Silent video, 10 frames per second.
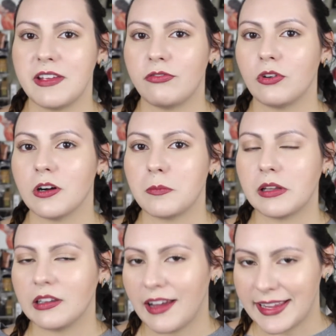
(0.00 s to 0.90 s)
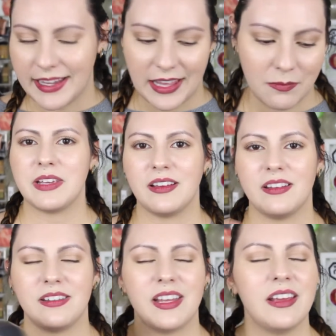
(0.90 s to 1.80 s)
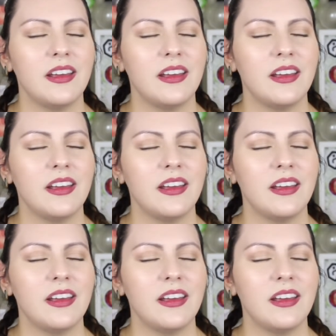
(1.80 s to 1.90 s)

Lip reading: before applying it, because